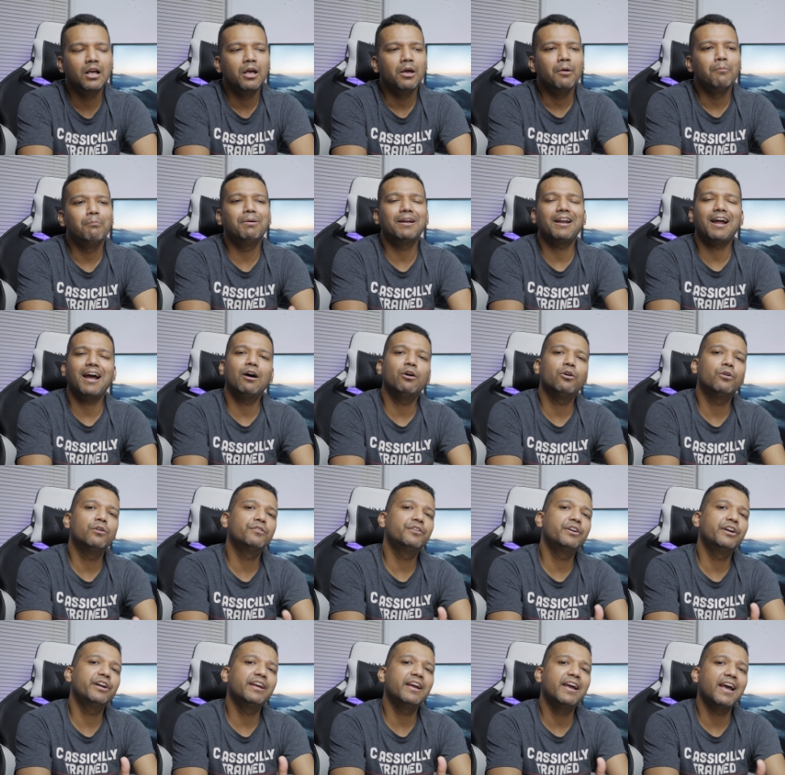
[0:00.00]
but I
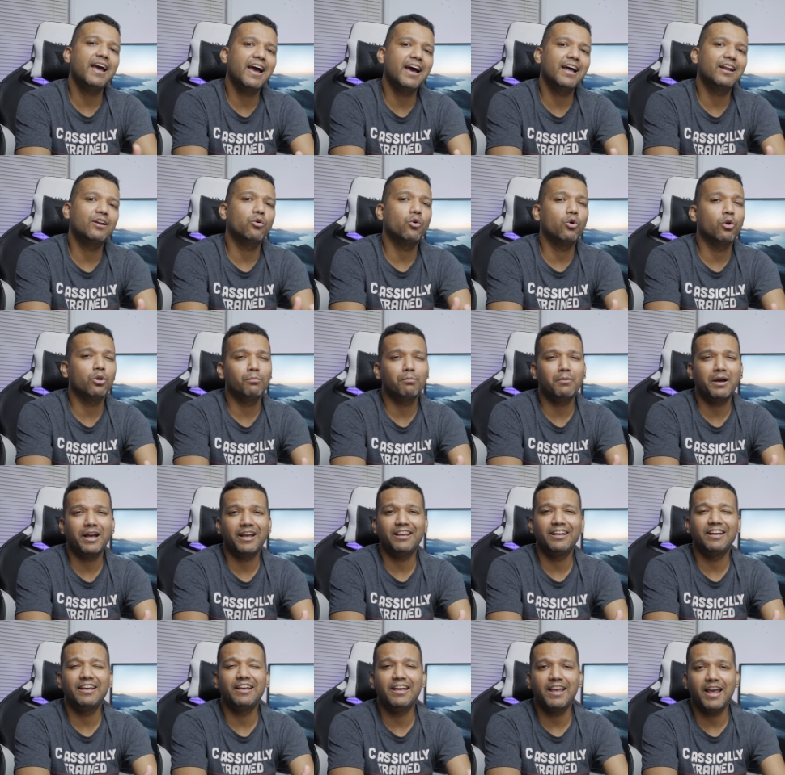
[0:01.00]
already had all my
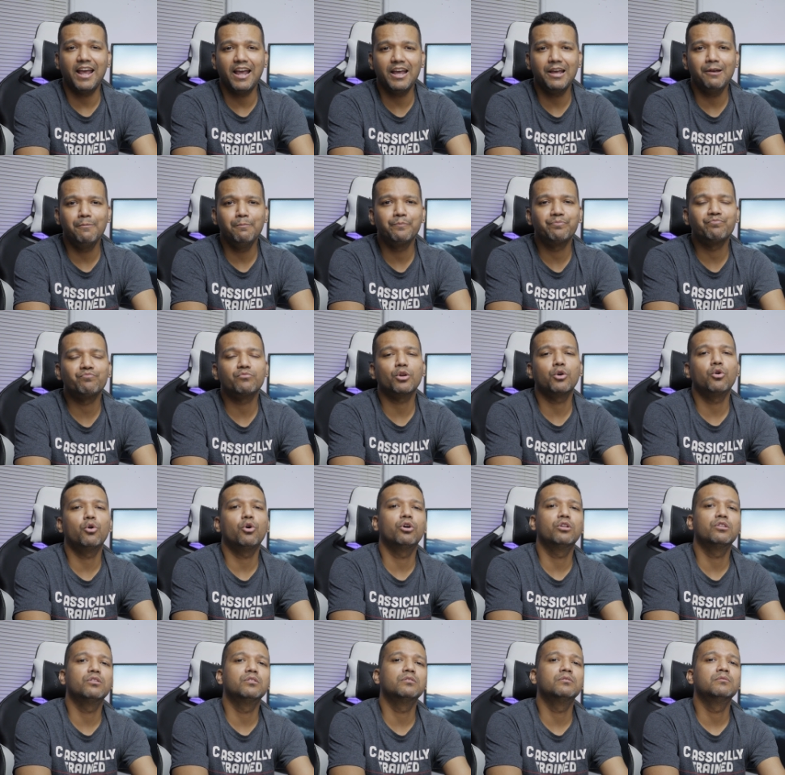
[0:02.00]
game
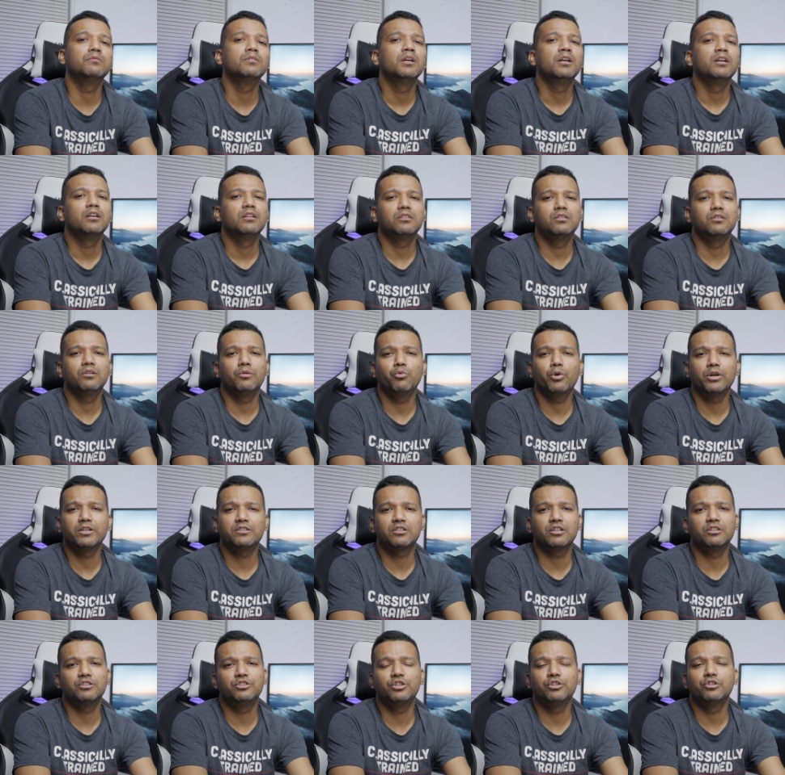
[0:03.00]
on the
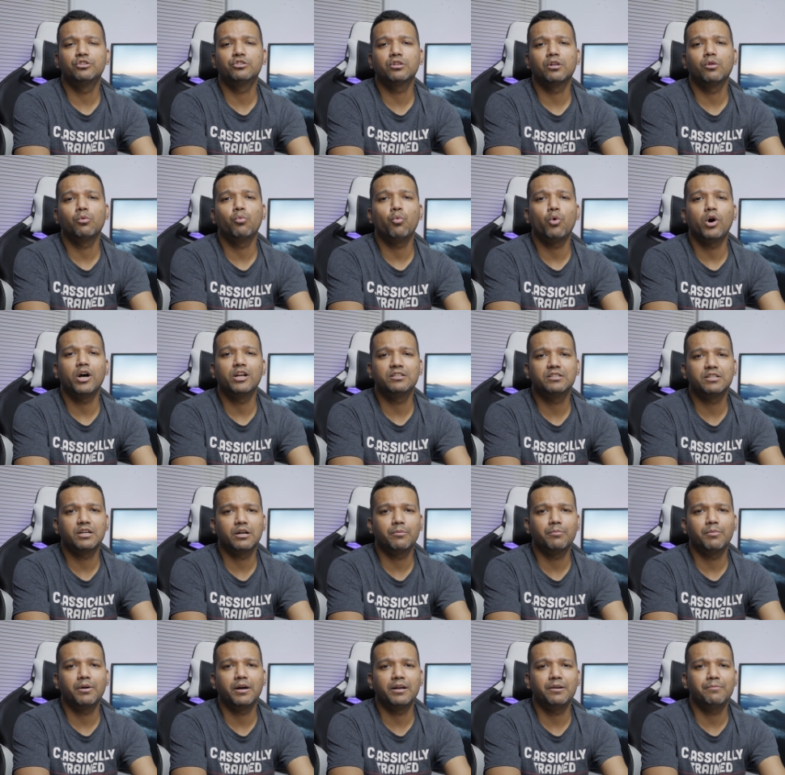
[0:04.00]
Western Digital 1
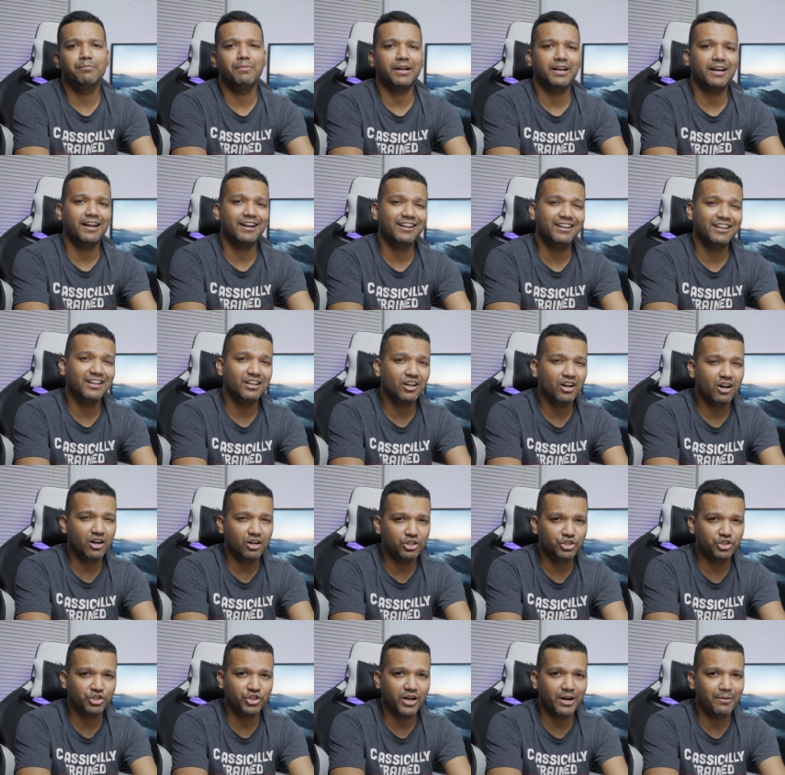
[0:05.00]
terabyte mechanical
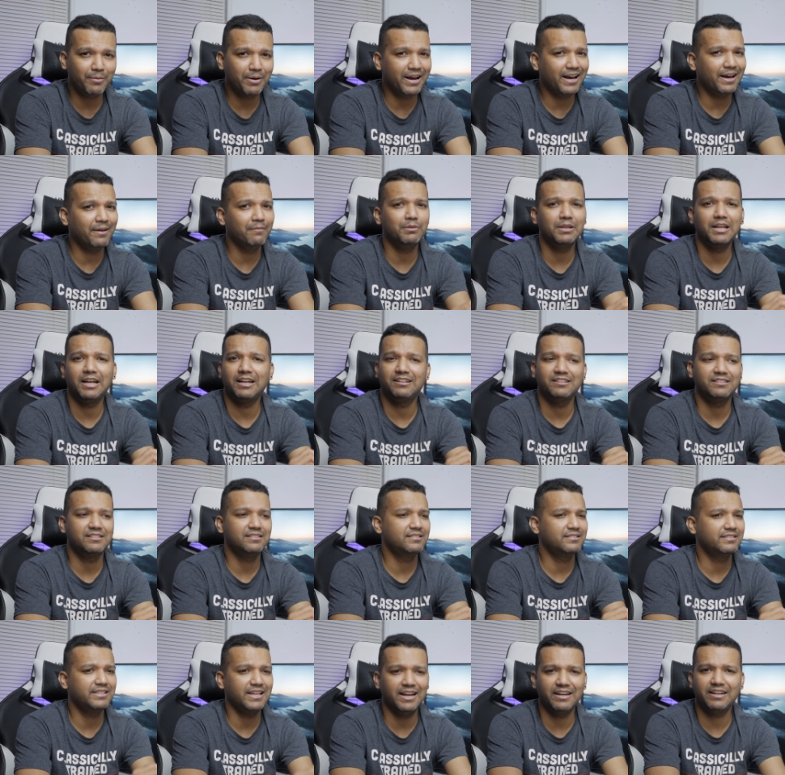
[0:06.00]
hard drive I had like
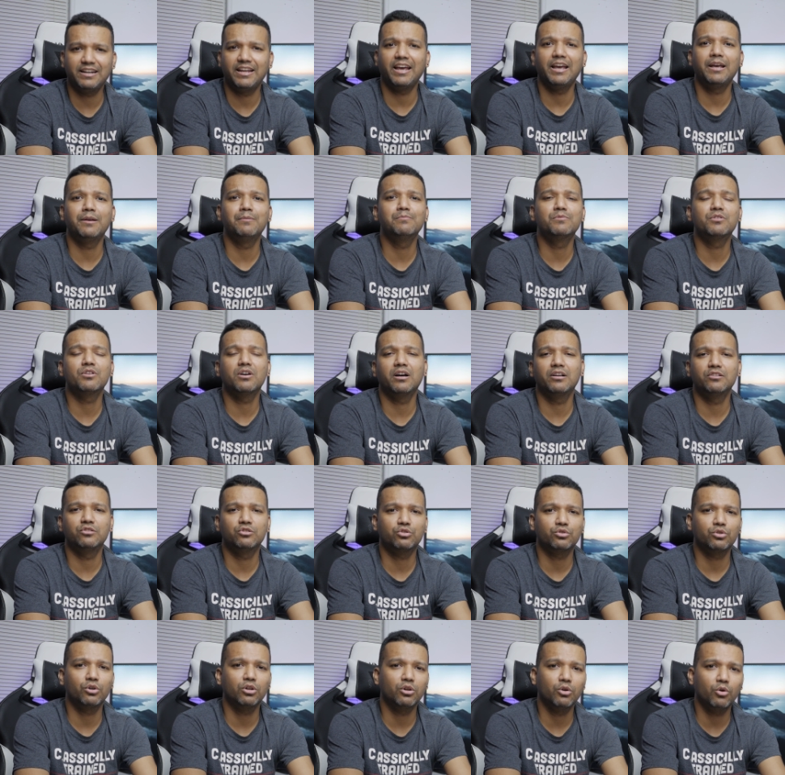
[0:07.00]
10 games
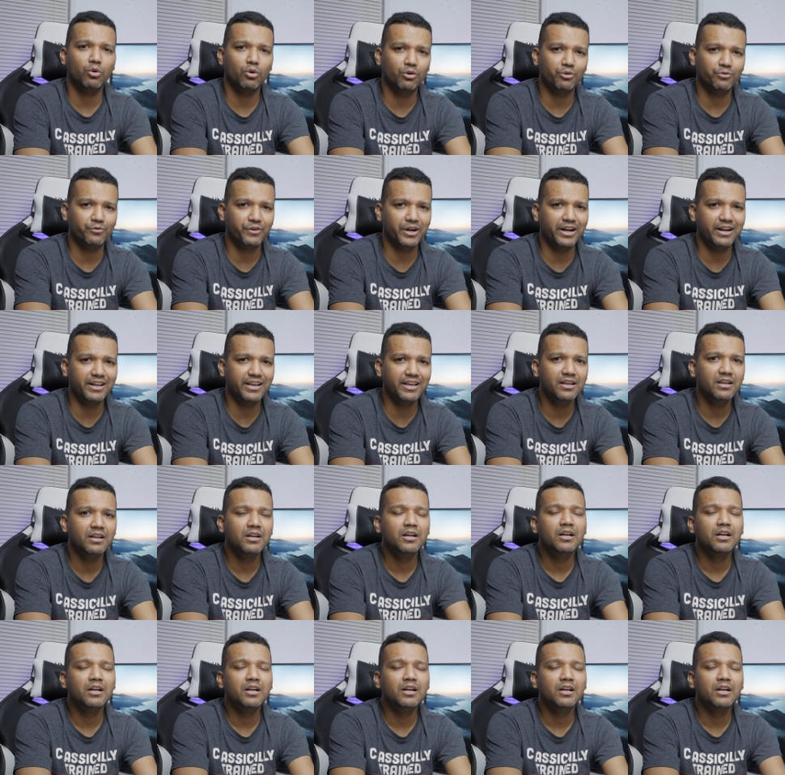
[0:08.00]
installed already